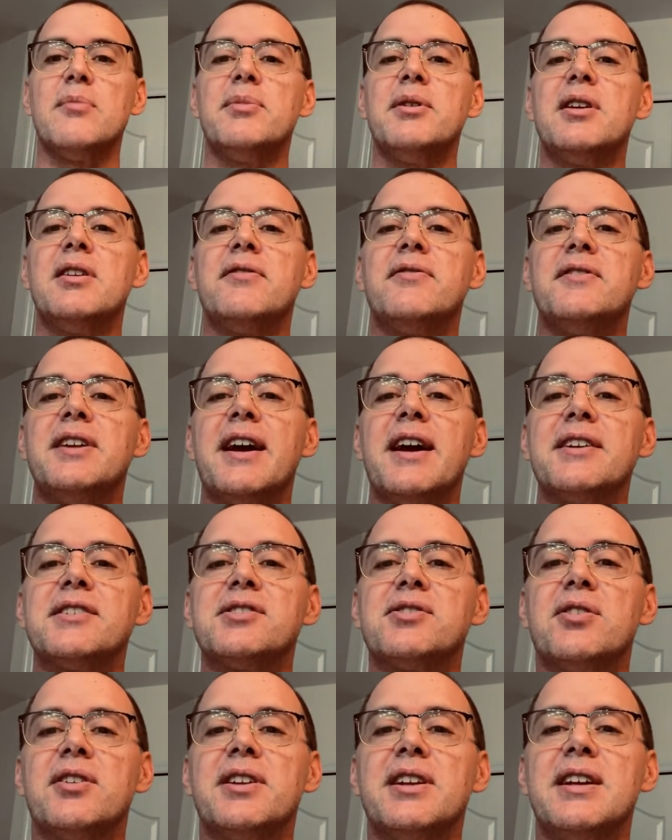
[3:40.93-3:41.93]
bit of
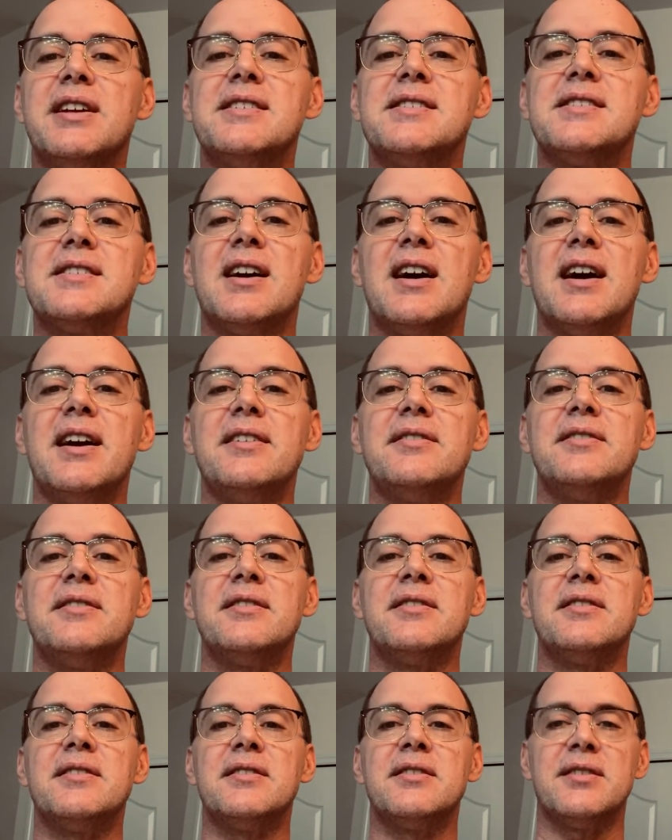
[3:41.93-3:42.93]
texture on the inside
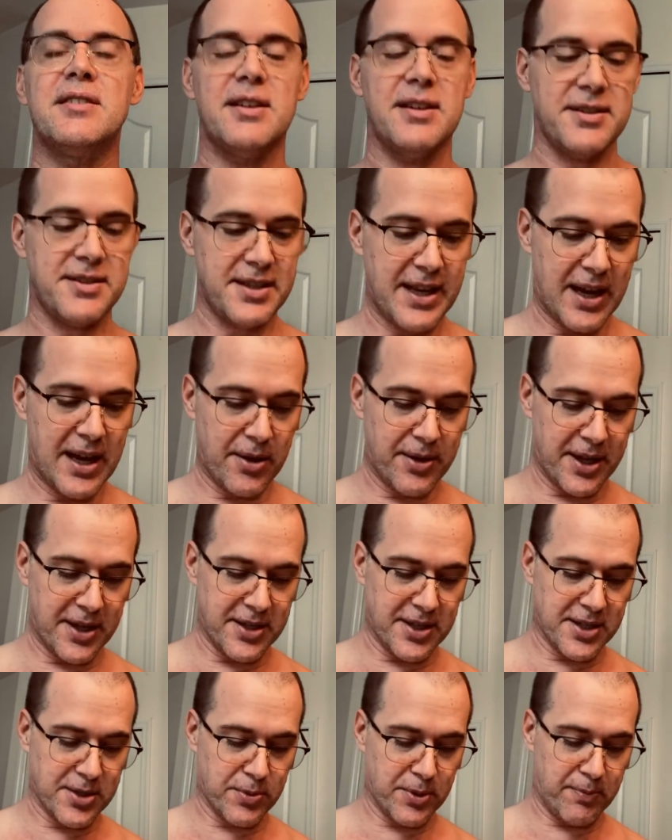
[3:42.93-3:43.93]
and see how that
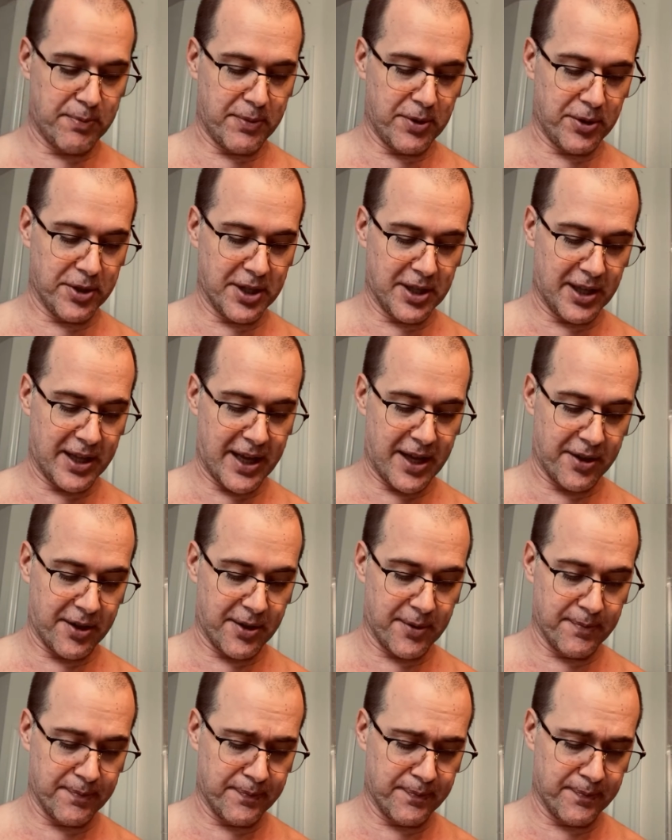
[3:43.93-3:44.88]
does with building a lather.